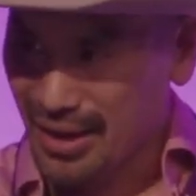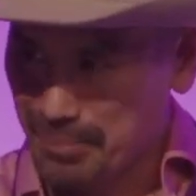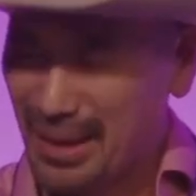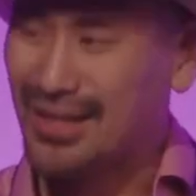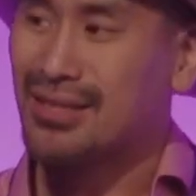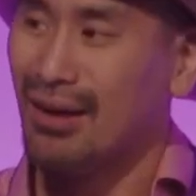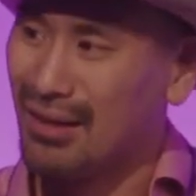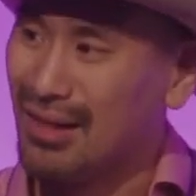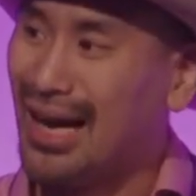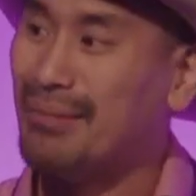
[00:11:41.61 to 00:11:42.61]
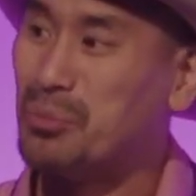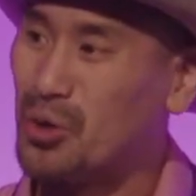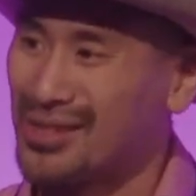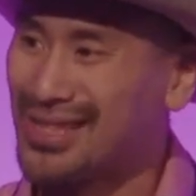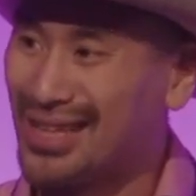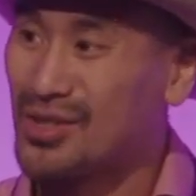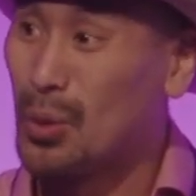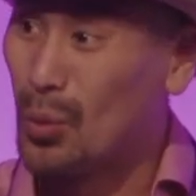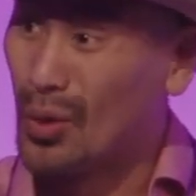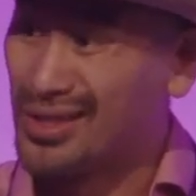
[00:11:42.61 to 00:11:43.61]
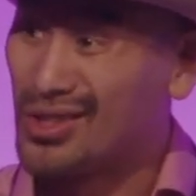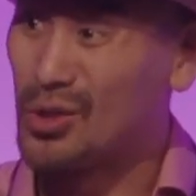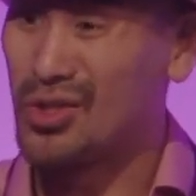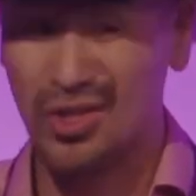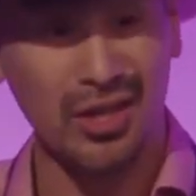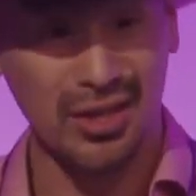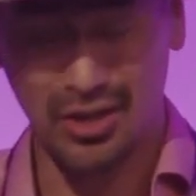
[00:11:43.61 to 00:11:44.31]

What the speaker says: It makes a lot more sense once you start